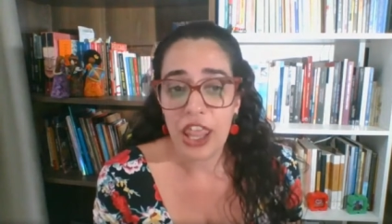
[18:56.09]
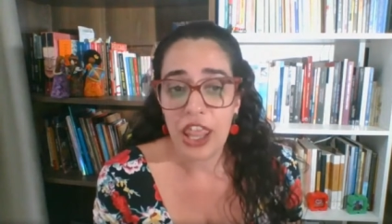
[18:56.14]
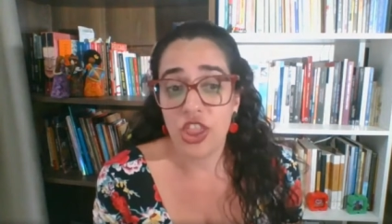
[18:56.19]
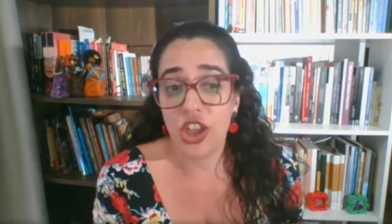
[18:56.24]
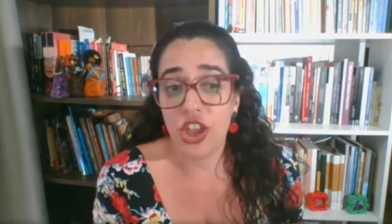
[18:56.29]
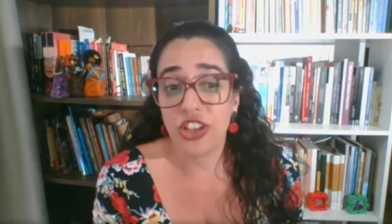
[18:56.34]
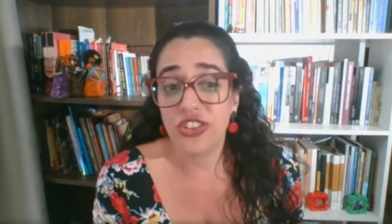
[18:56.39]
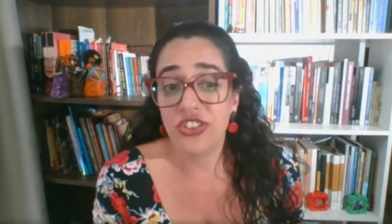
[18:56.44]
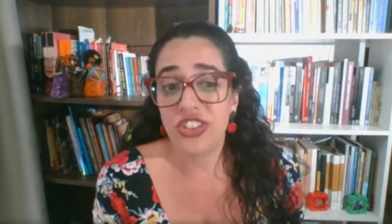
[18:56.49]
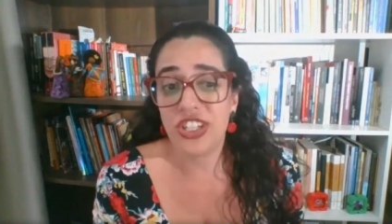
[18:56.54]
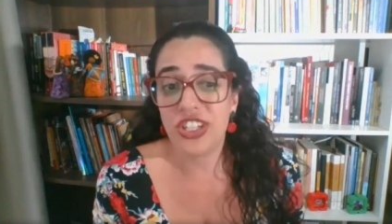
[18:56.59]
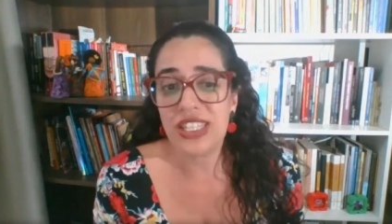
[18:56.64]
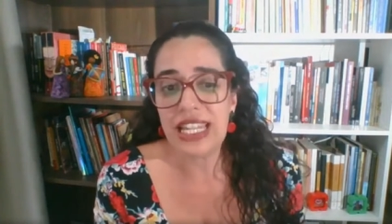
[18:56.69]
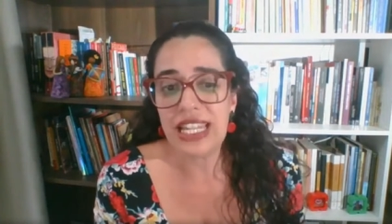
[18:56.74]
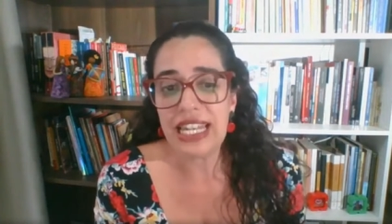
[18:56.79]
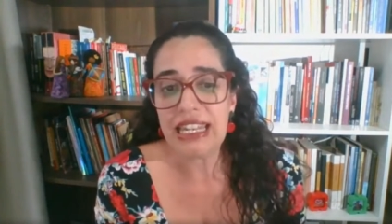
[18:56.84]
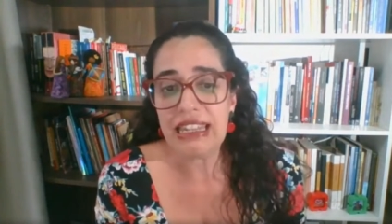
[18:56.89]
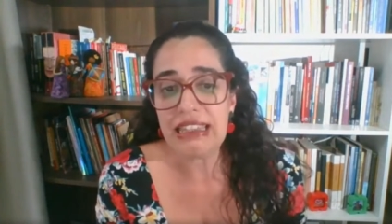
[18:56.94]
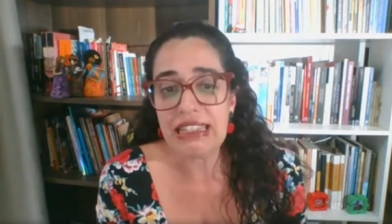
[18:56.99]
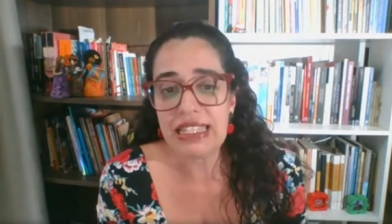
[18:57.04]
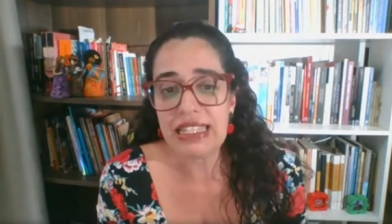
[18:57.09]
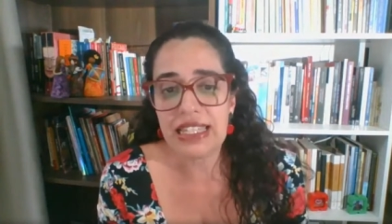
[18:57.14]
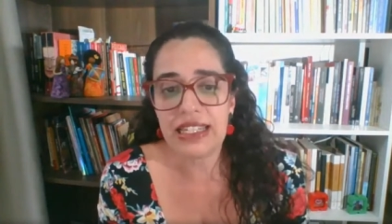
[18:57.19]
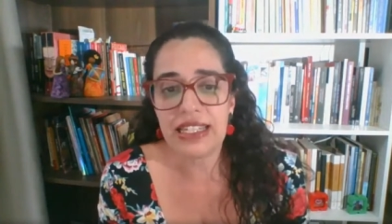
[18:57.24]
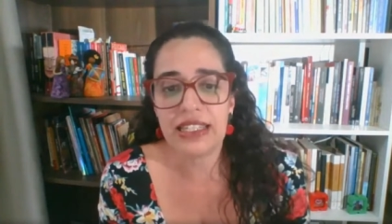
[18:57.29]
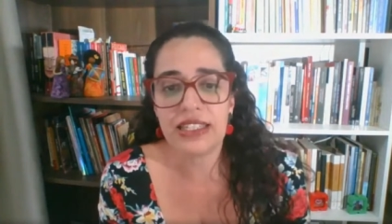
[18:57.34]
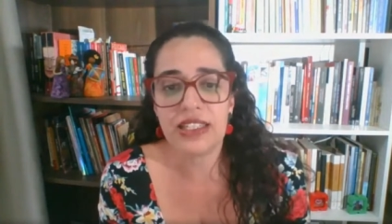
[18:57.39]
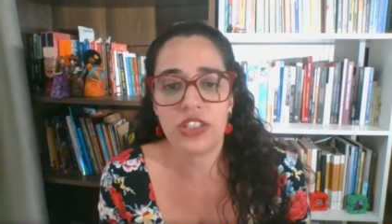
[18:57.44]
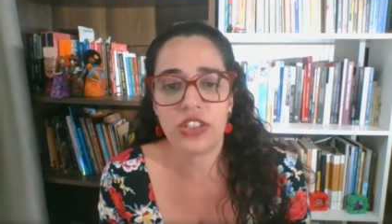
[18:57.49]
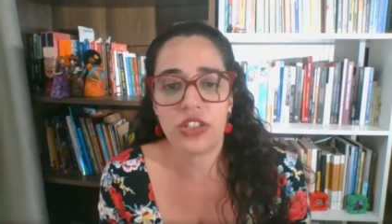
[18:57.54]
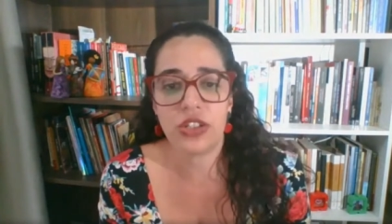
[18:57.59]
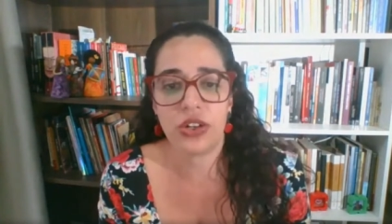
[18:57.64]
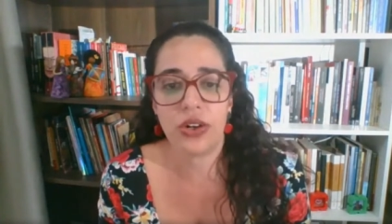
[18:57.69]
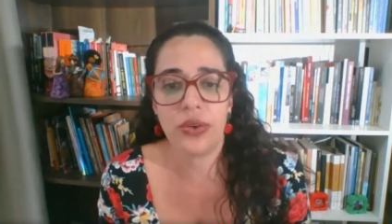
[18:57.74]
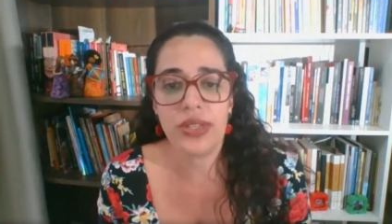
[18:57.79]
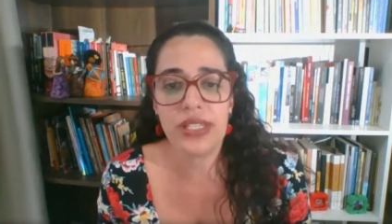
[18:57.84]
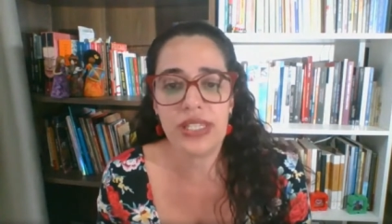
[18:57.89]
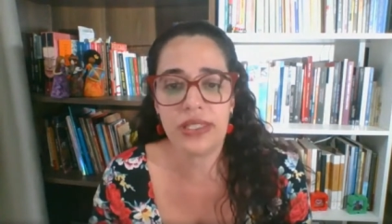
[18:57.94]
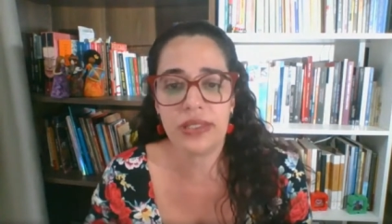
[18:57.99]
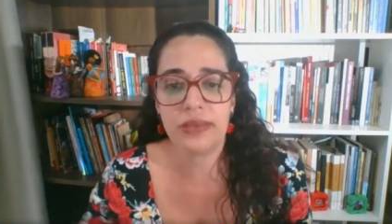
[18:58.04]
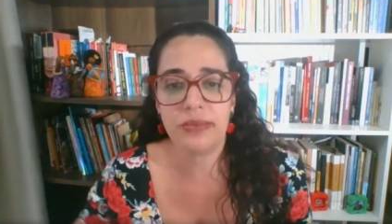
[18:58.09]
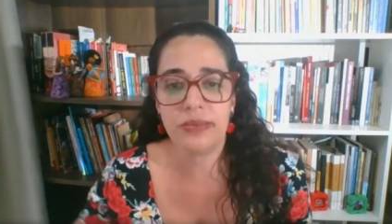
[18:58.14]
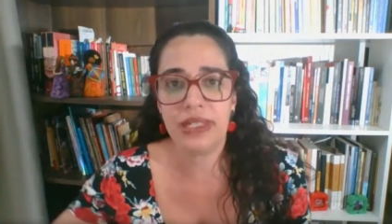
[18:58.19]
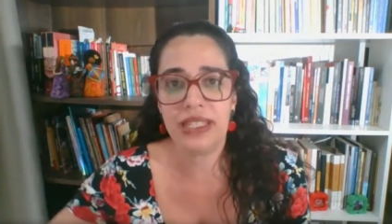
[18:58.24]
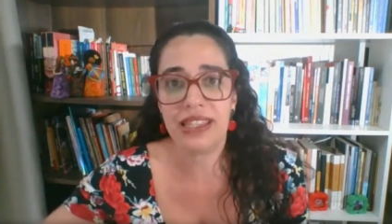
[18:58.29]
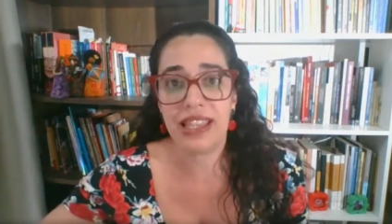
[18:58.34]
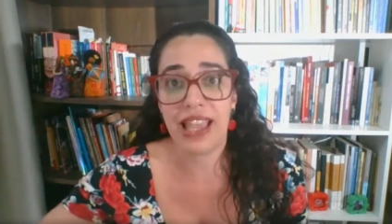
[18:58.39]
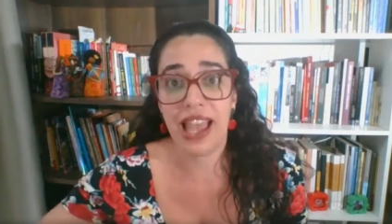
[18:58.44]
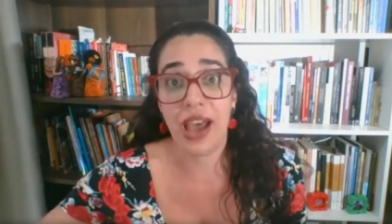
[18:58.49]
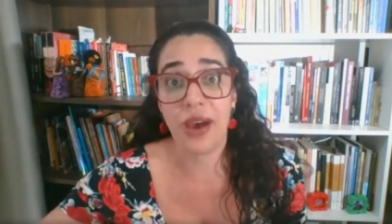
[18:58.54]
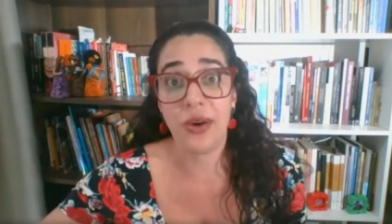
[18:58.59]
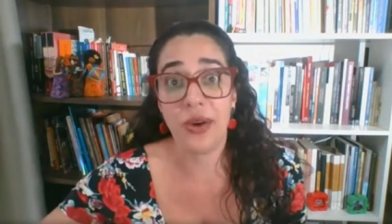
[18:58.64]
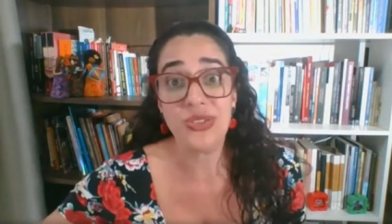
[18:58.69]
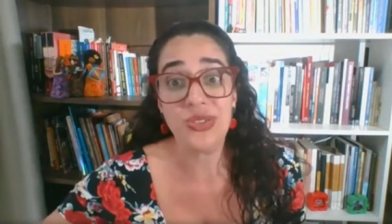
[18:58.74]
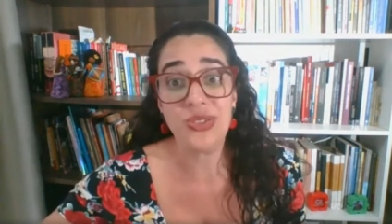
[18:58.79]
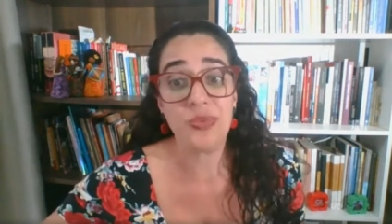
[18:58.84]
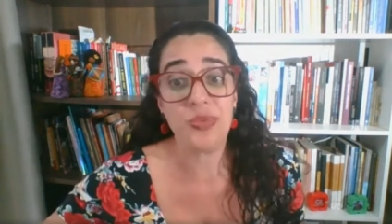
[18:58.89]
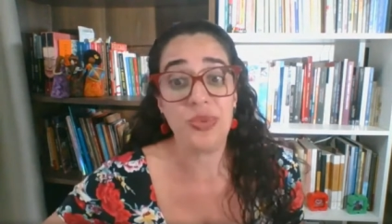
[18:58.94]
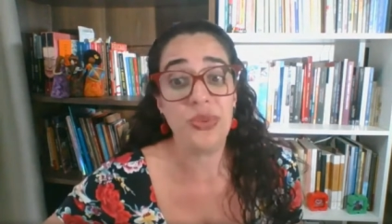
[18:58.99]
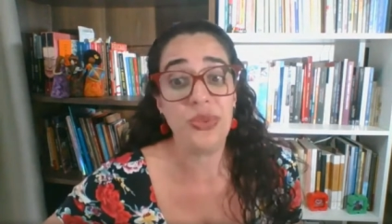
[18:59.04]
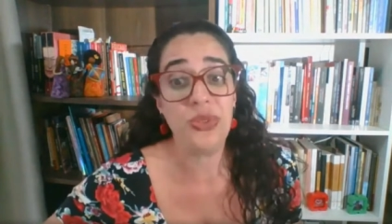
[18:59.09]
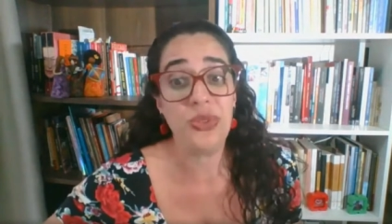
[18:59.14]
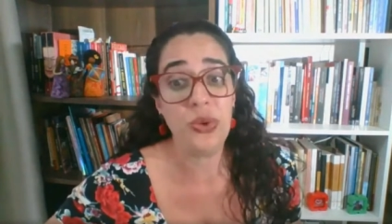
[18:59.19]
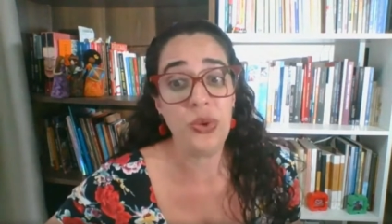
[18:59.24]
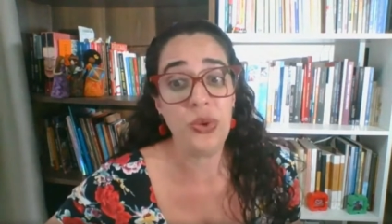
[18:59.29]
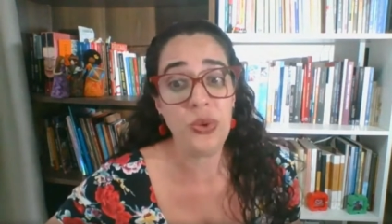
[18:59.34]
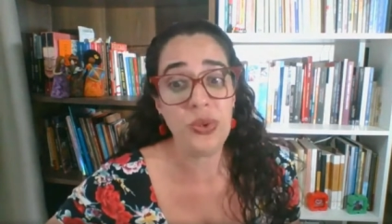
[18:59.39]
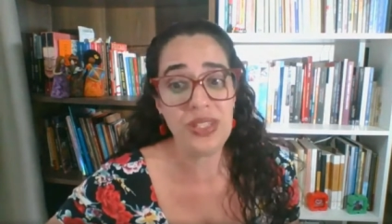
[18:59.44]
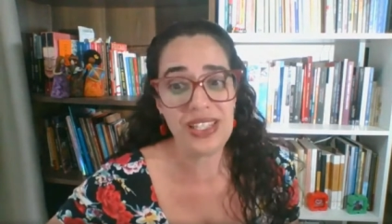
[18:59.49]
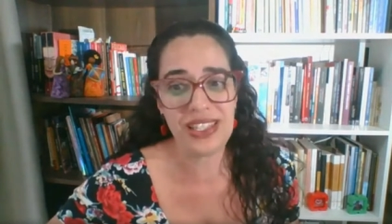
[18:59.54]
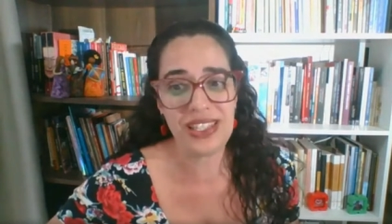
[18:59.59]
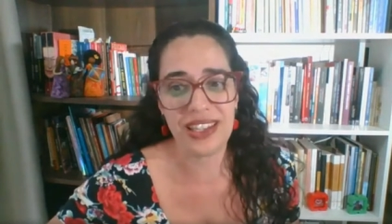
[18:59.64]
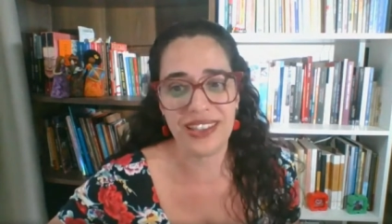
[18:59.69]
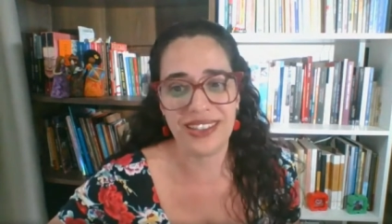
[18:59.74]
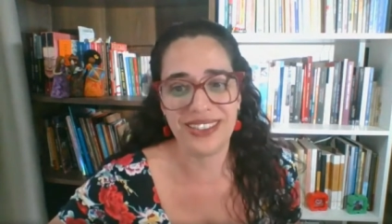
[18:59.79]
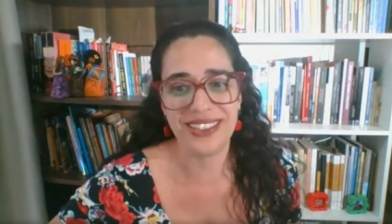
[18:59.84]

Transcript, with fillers: not just listening stories, but also producing